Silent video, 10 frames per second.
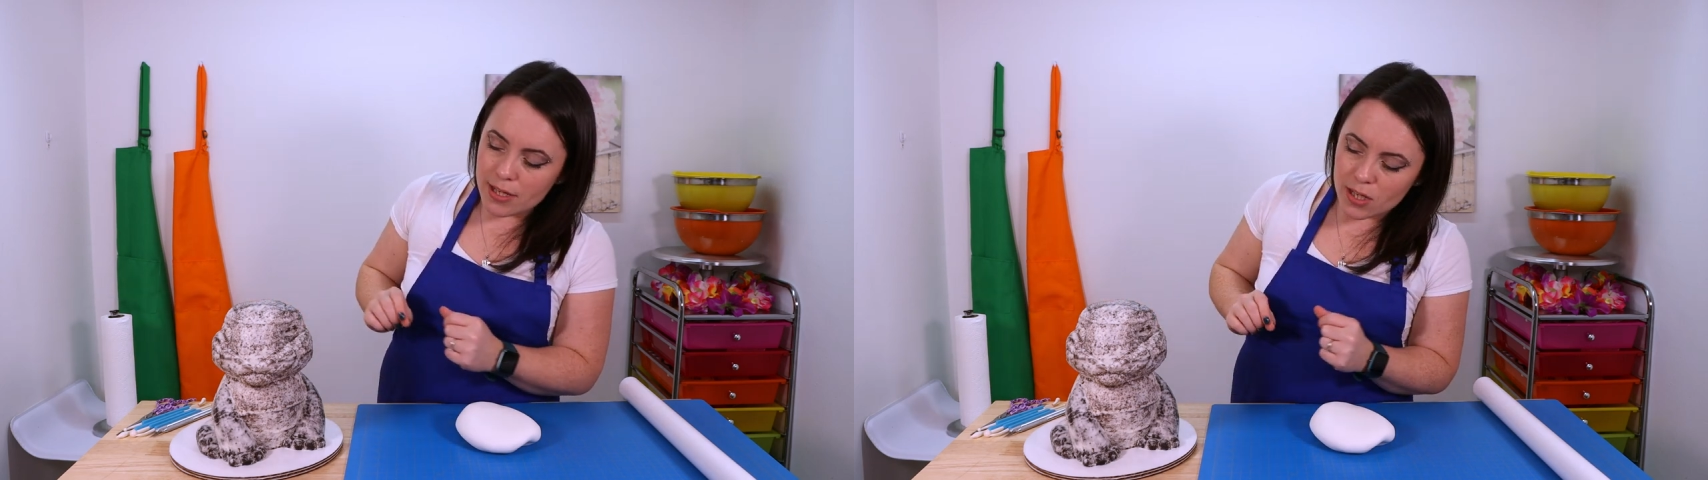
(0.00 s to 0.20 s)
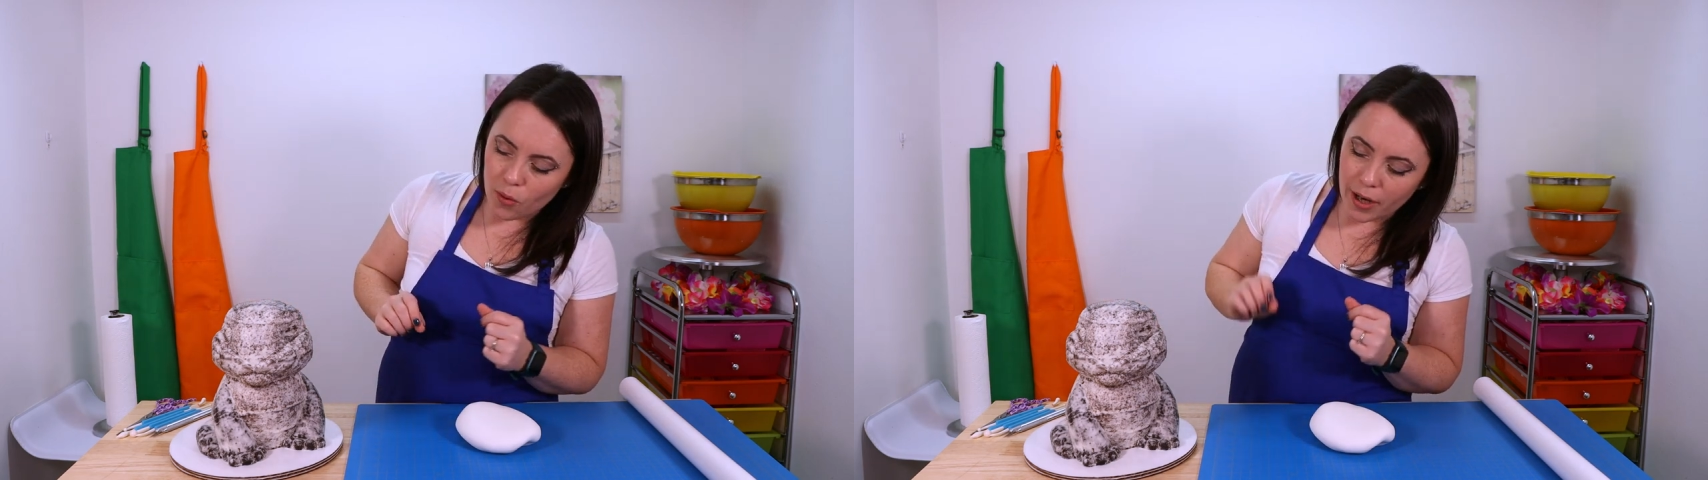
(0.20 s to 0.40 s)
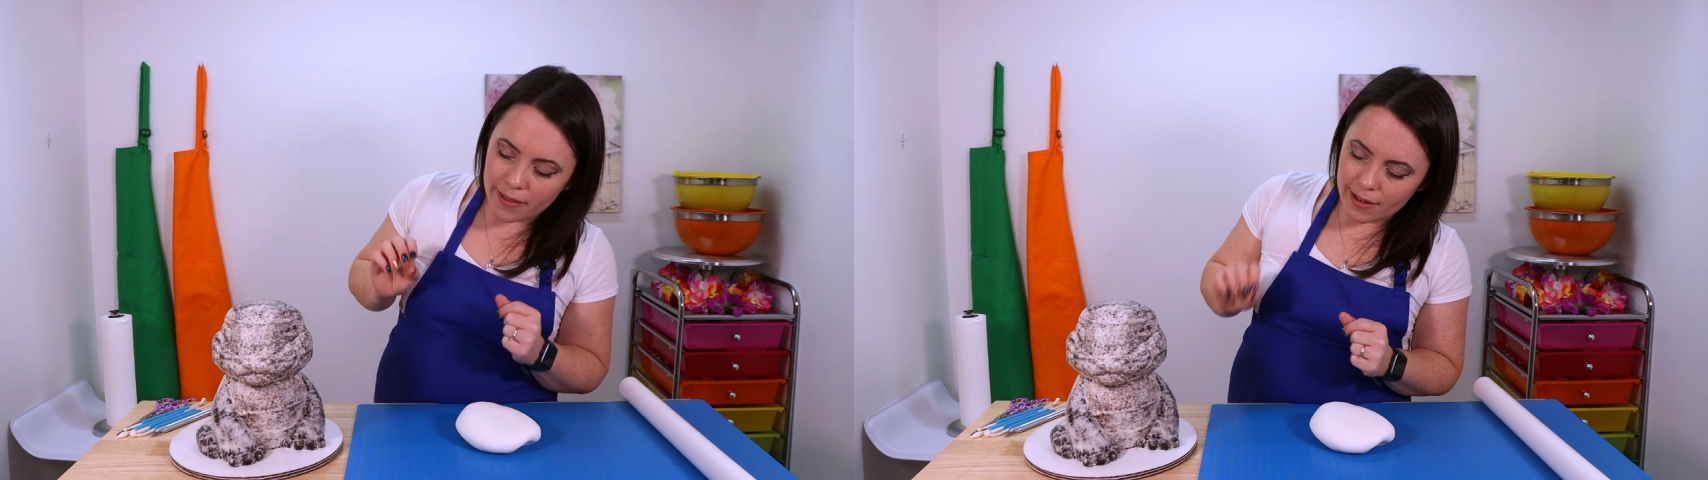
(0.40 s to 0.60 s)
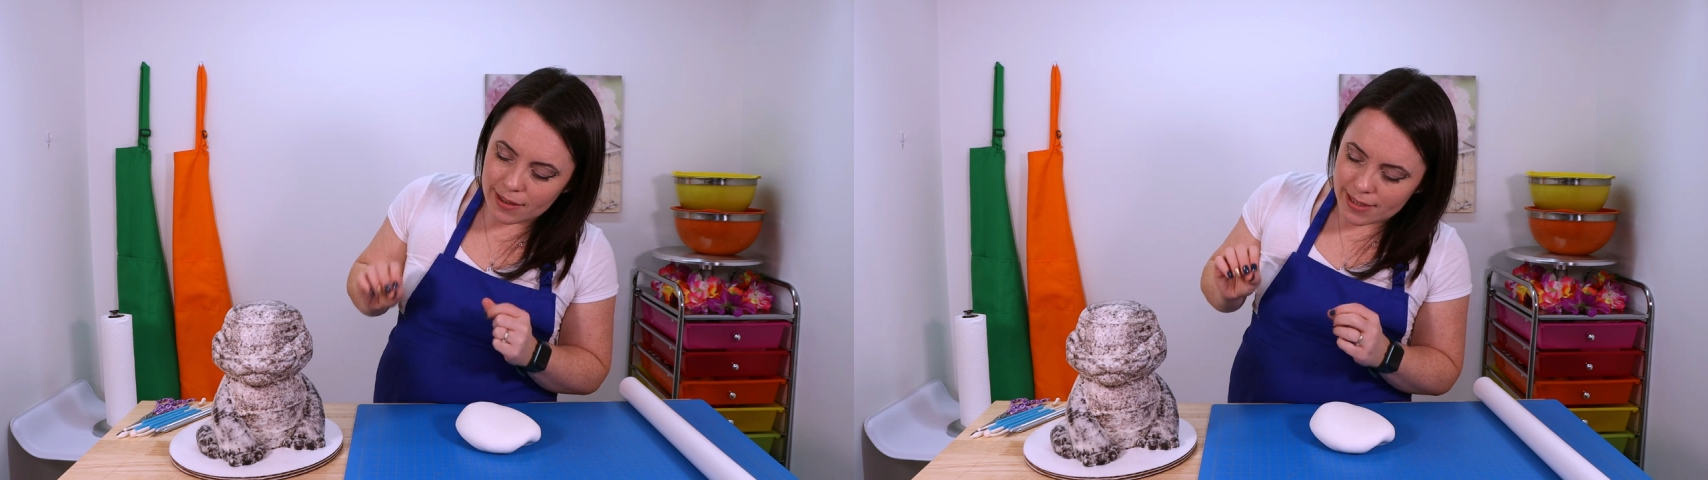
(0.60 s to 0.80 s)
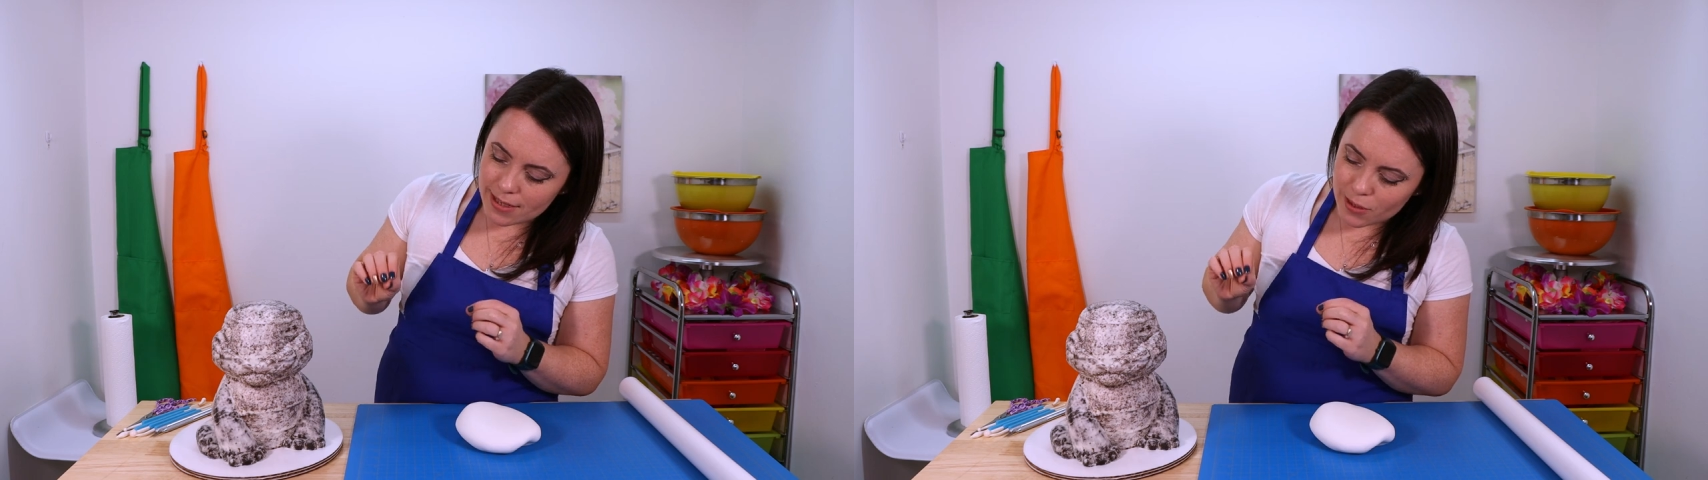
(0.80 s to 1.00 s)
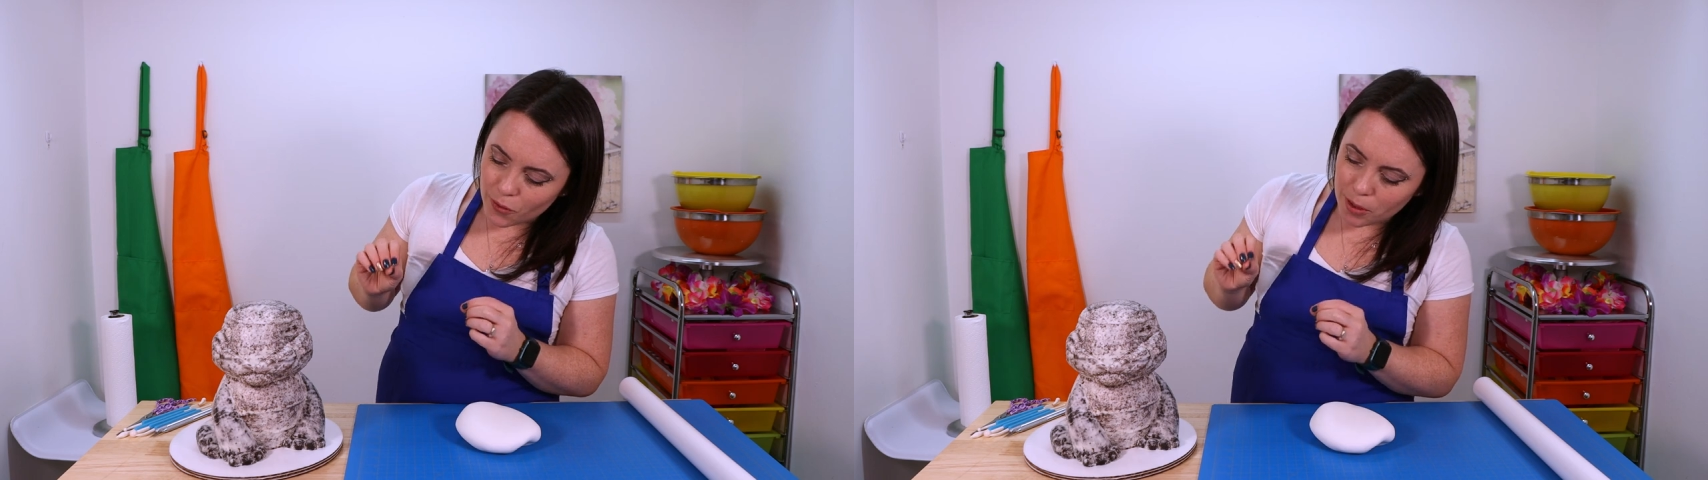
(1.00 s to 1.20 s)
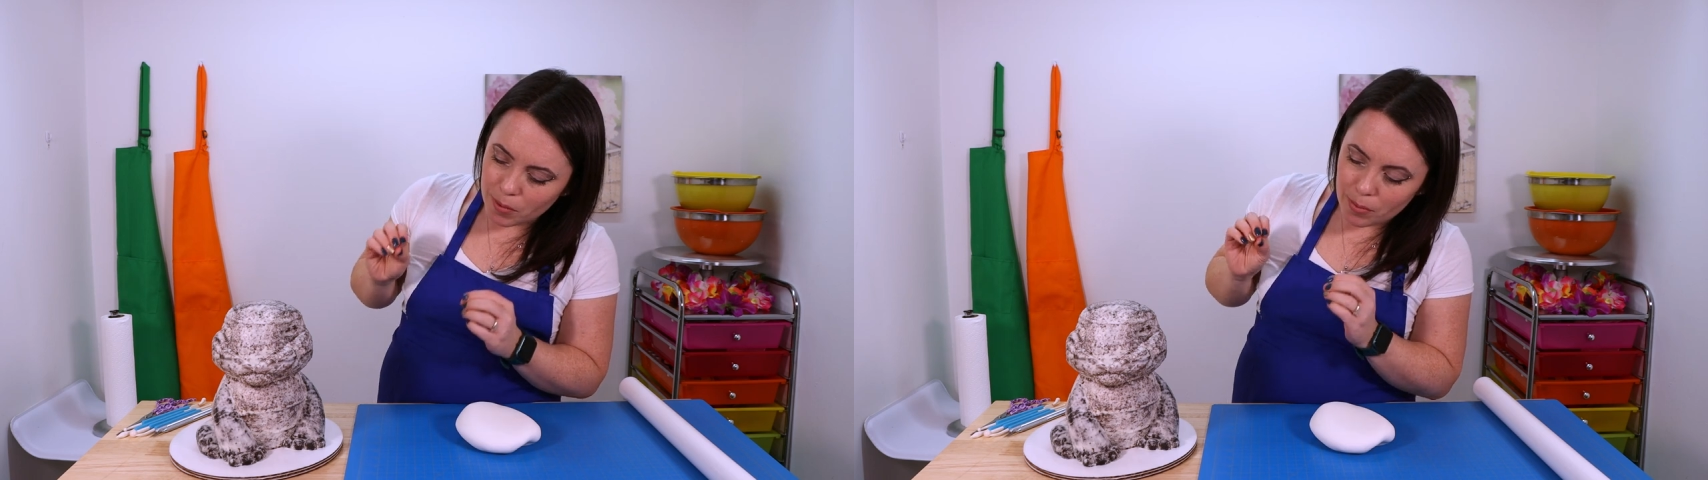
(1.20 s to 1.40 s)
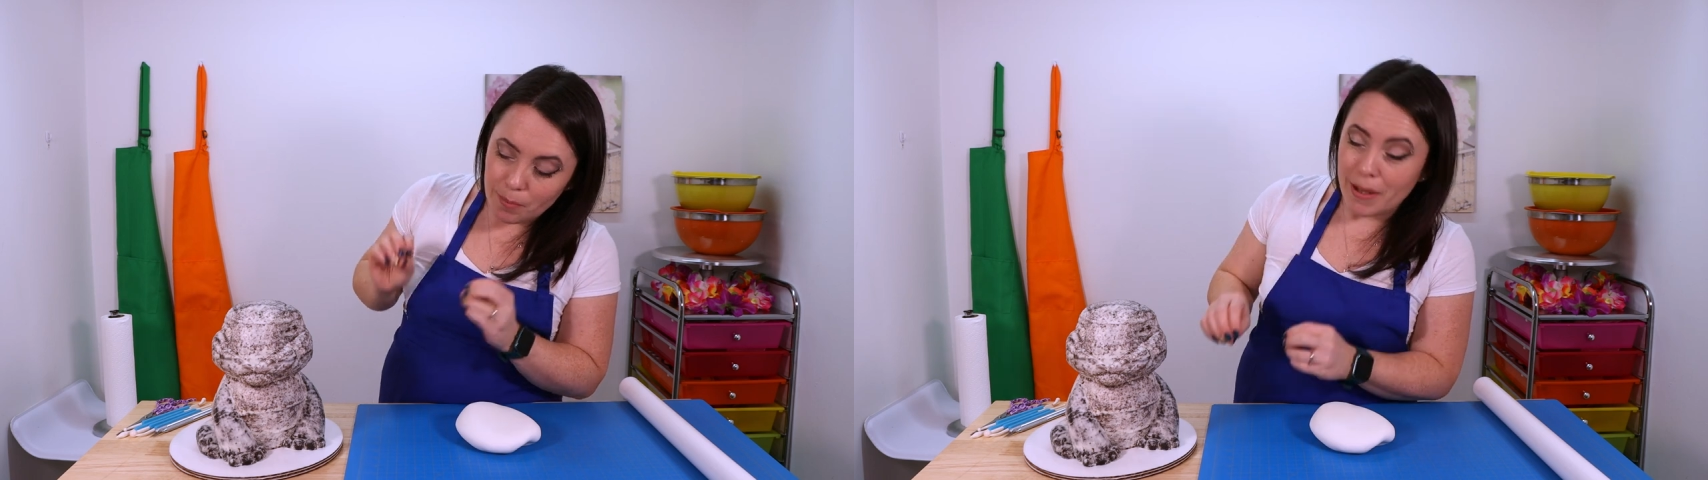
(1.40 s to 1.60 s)
So I think this is going to
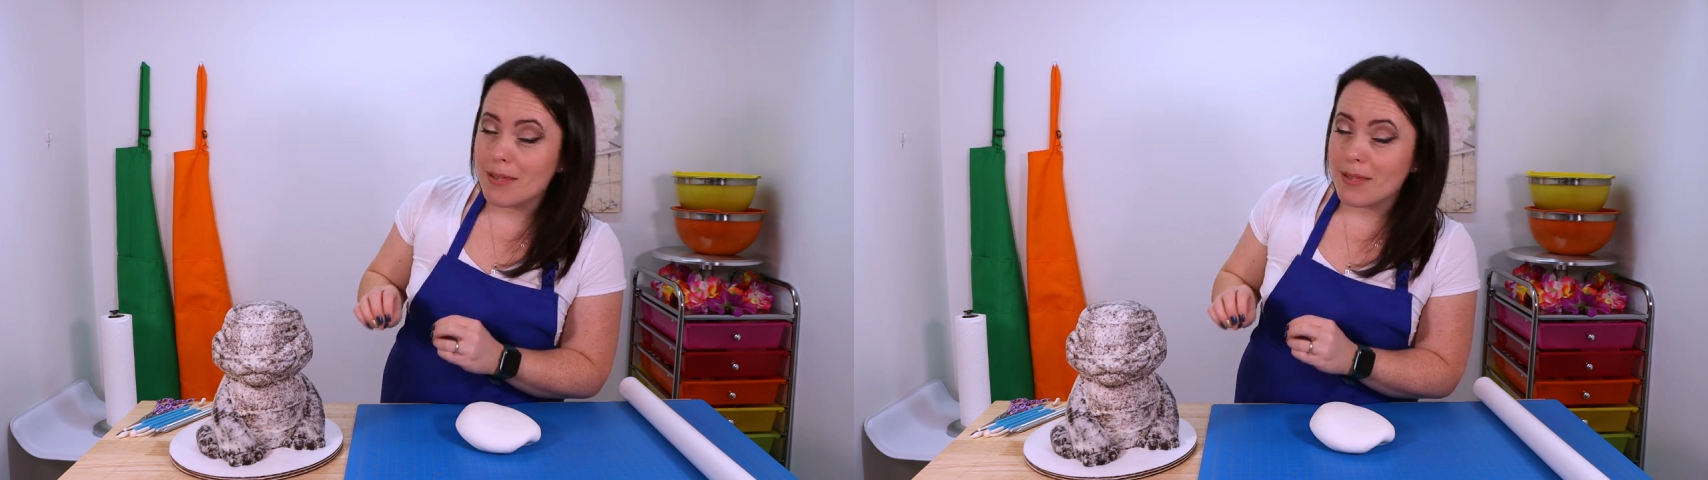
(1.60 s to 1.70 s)
be